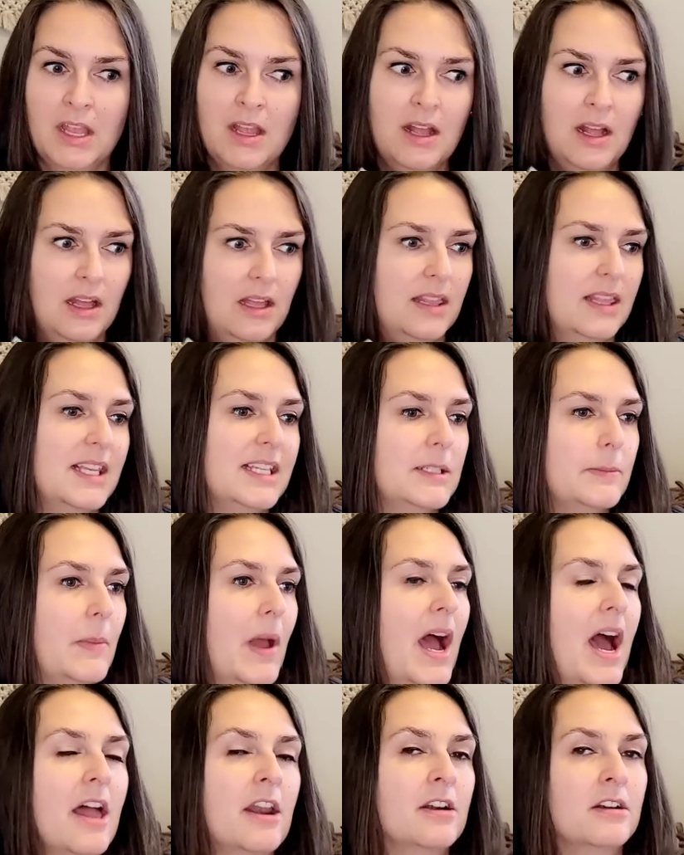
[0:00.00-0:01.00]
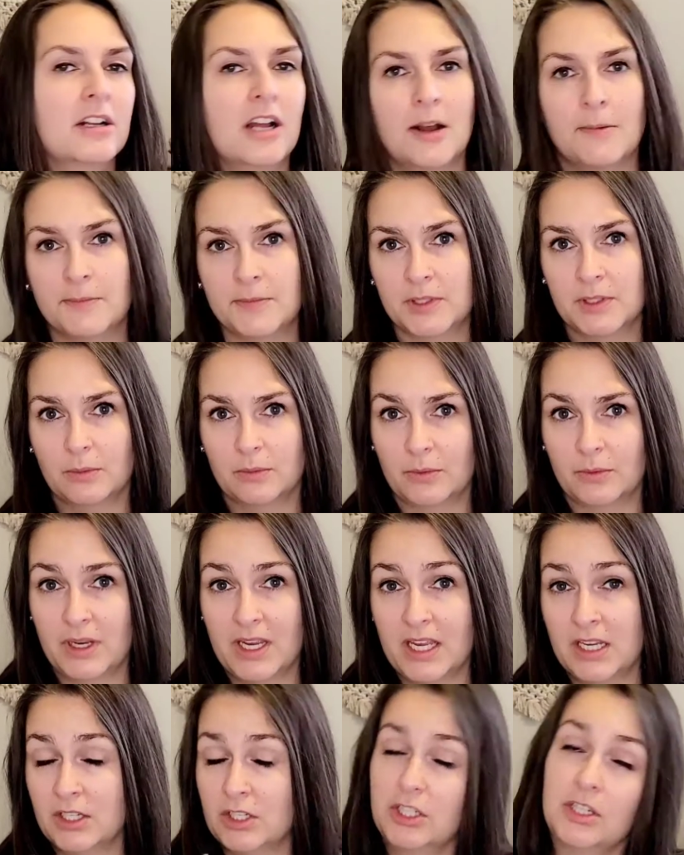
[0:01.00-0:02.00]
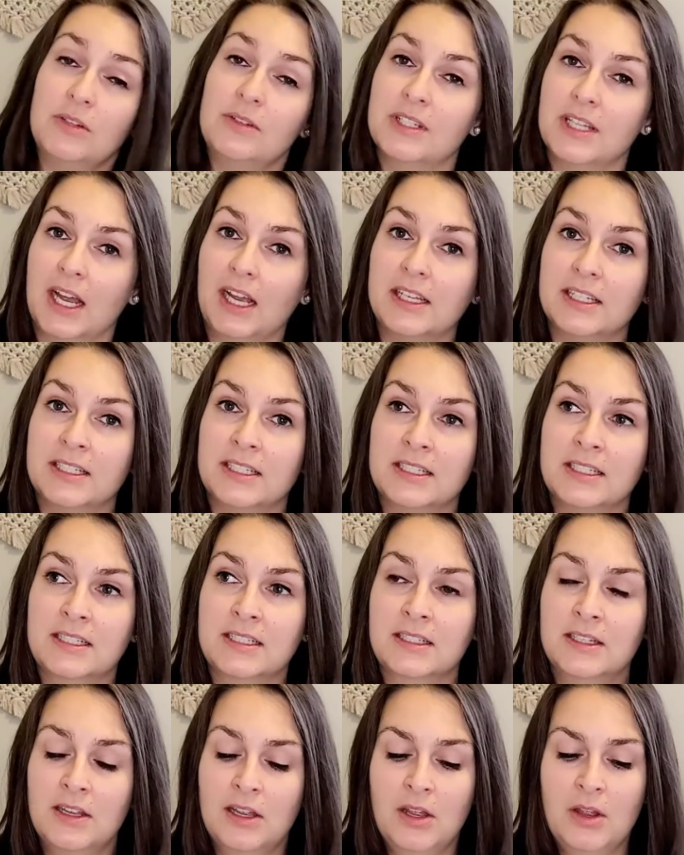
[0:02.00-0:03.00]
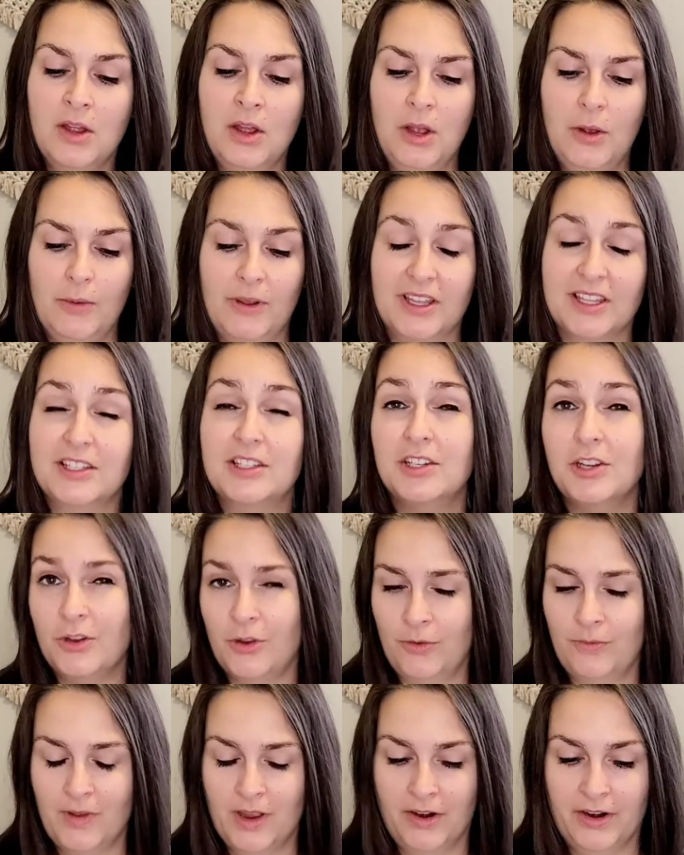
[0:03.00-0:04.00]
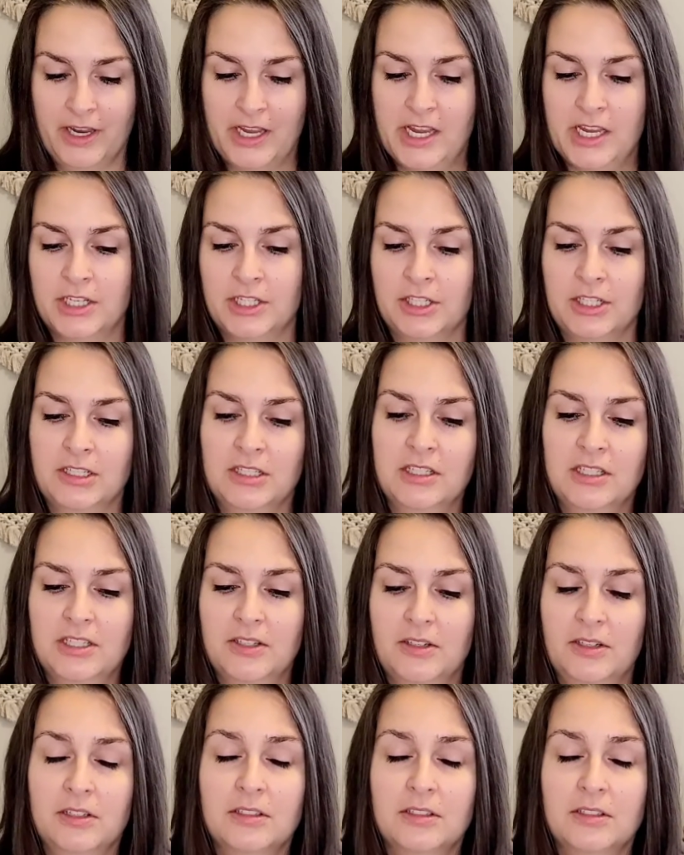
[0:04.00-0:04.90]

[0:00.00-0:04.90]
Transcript: This pattern comes in 2 sizes with 2 variations.